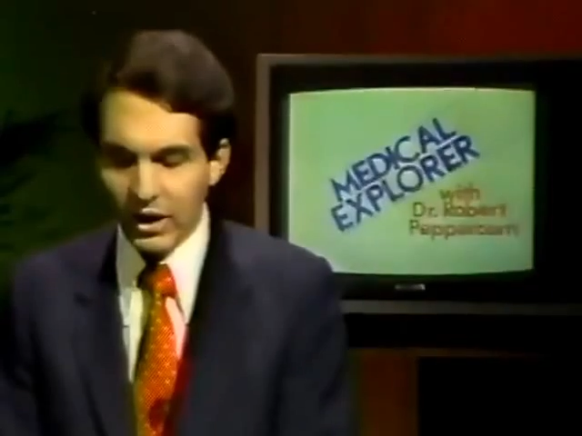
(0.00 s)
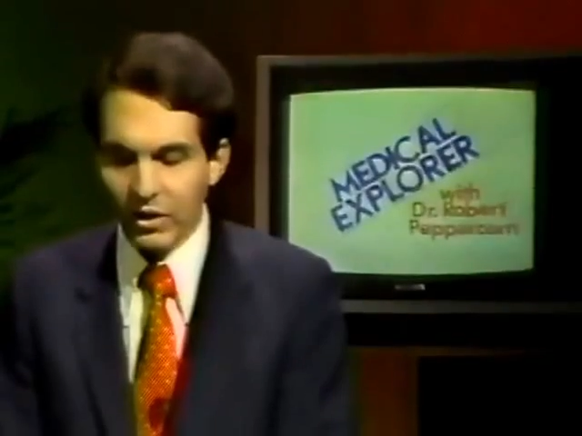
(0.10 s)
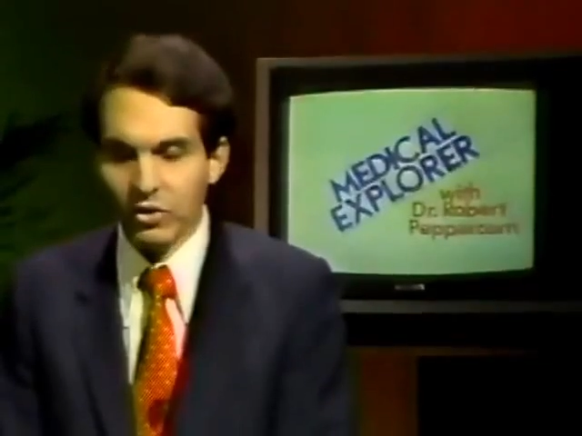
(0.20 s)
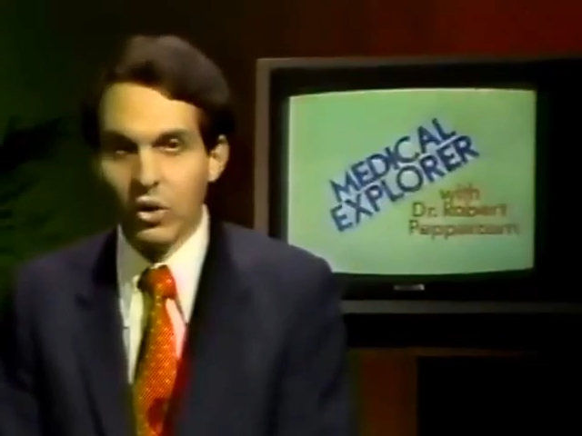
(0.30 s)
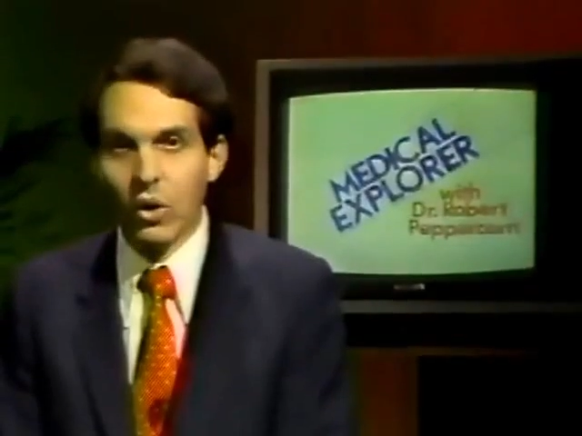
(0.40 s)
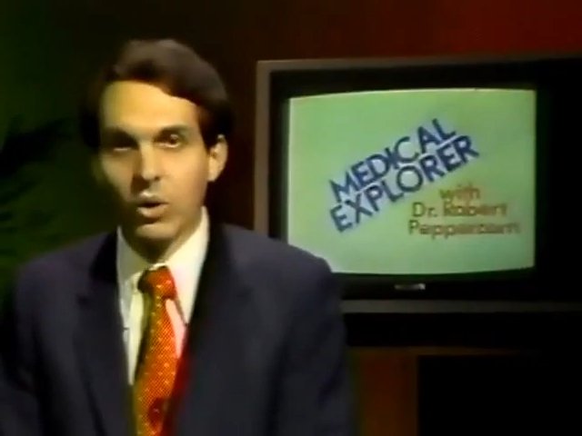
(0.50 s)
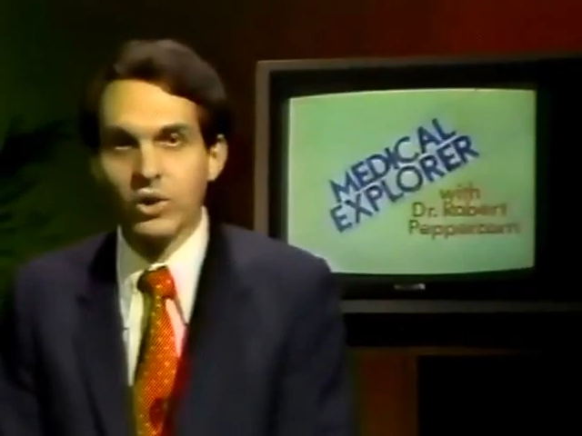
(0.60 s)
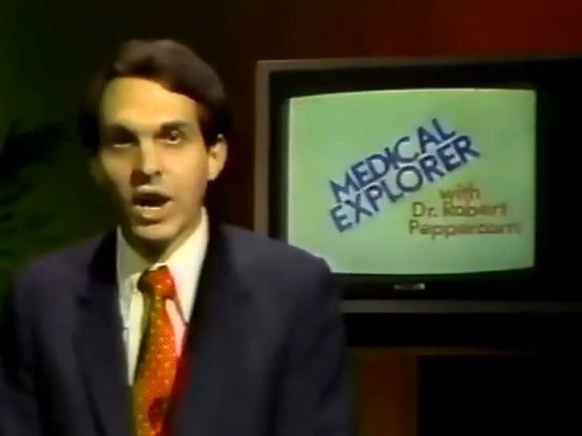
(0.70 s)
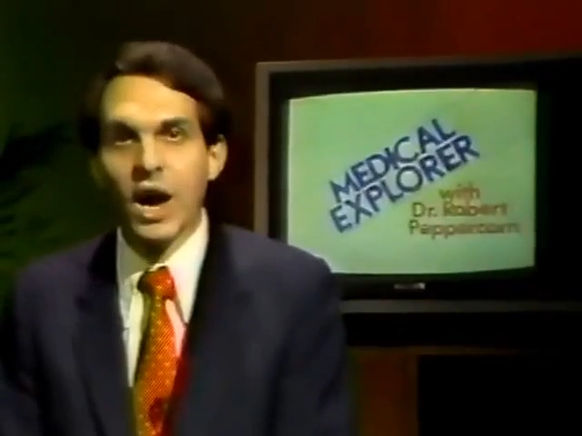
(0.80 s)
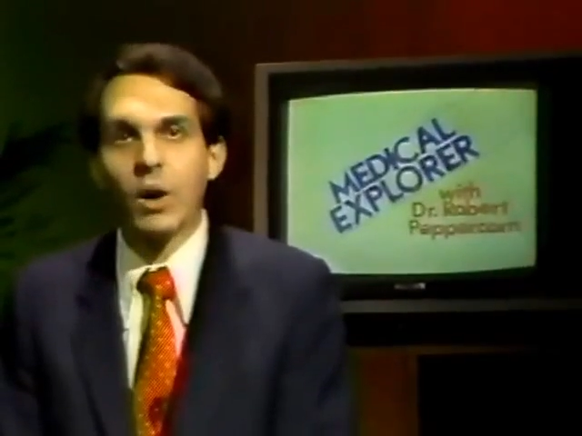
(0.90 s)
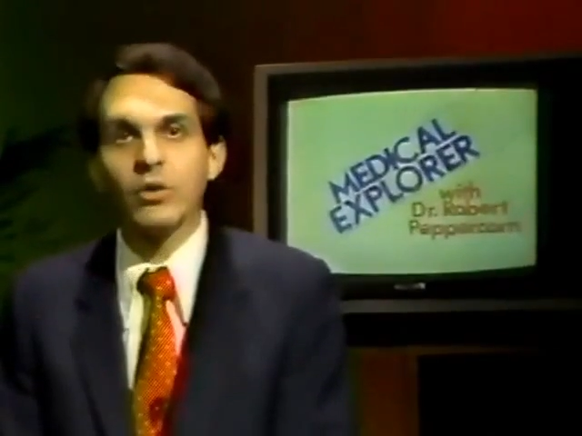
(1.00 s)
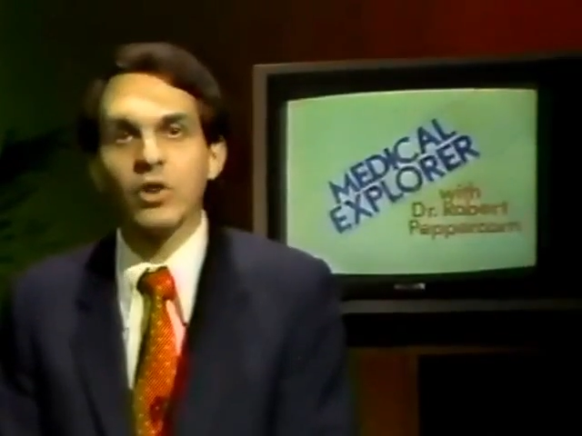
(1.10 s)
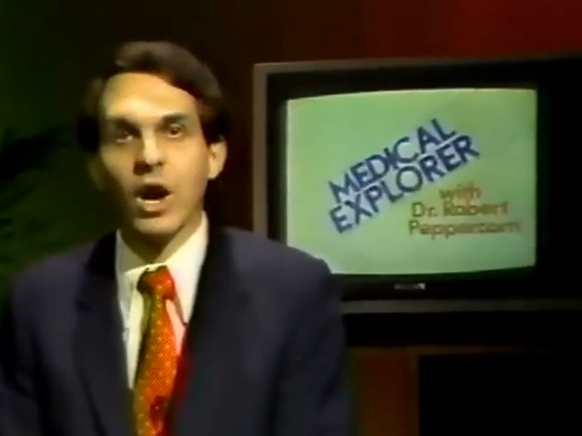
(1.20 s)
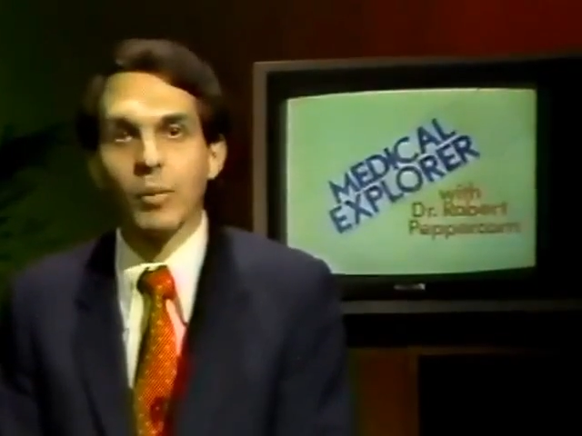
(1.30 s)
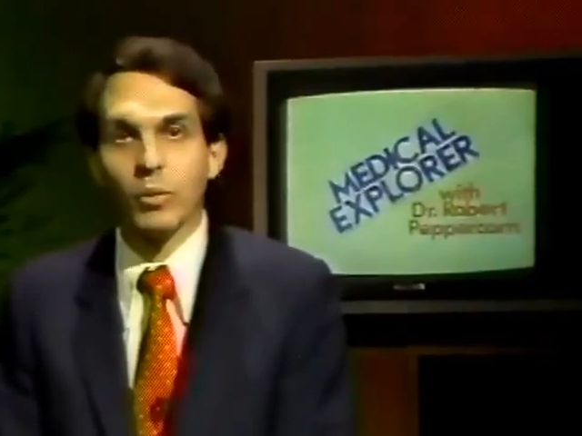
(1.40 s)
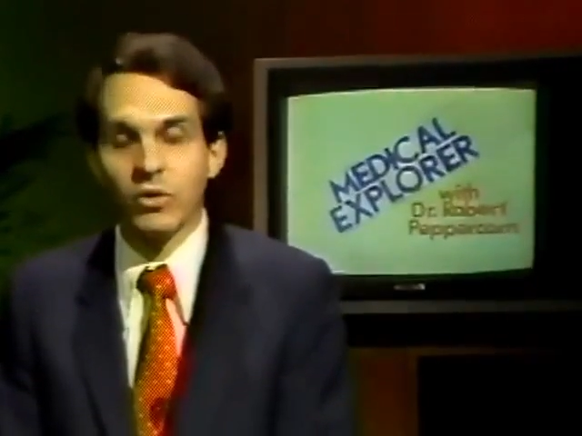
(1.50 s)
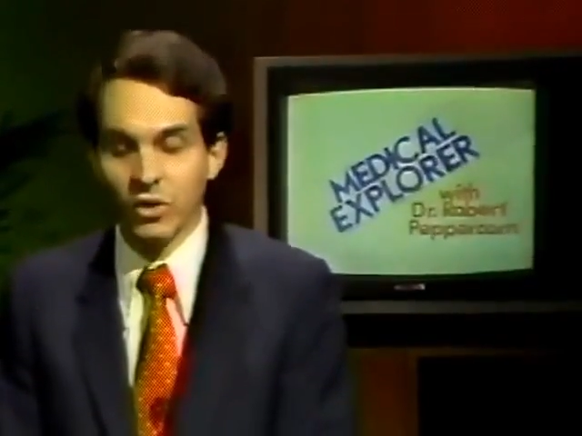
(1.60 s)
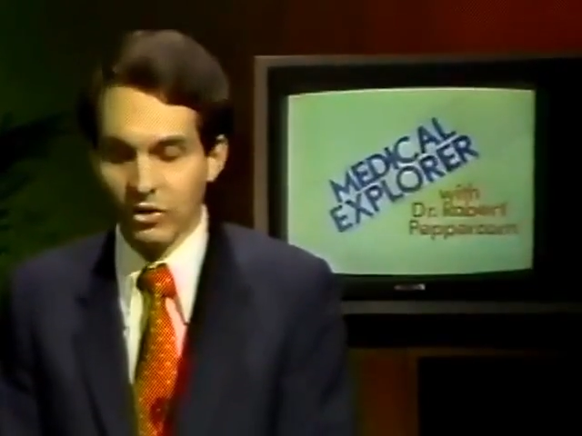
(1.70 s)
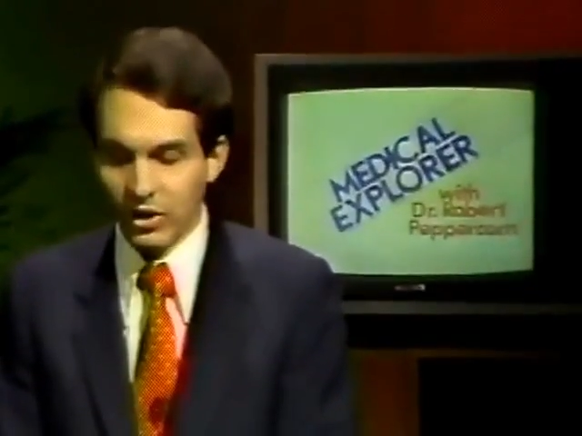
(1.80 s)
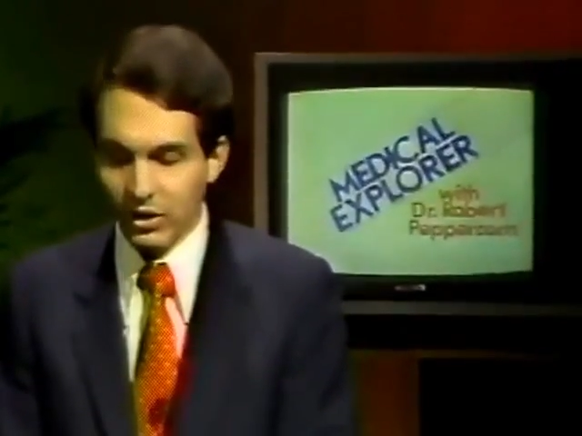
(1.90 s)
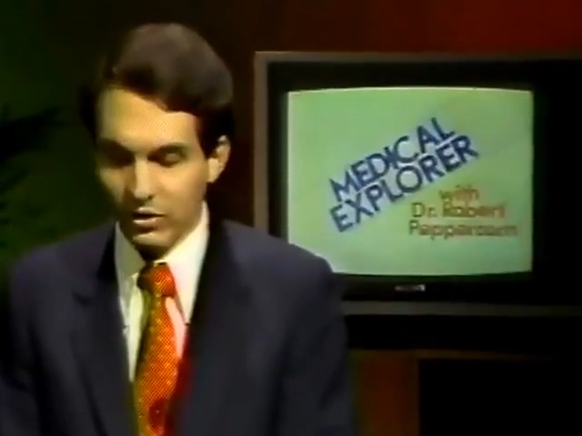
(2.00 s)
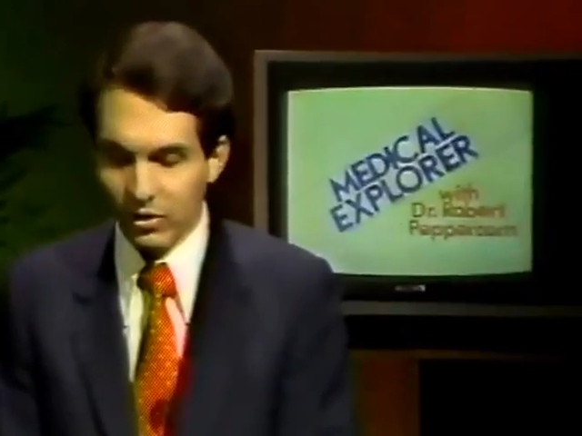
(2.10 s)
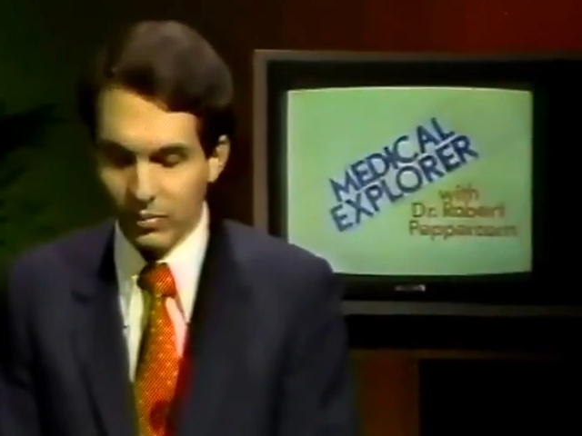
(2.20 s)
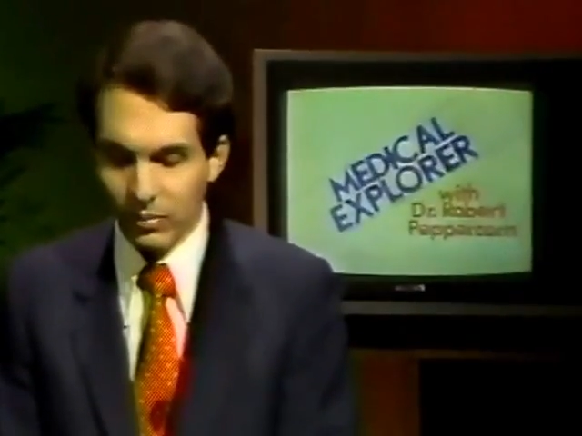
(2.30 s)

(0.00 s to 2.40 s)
is called Alzheimer's disease.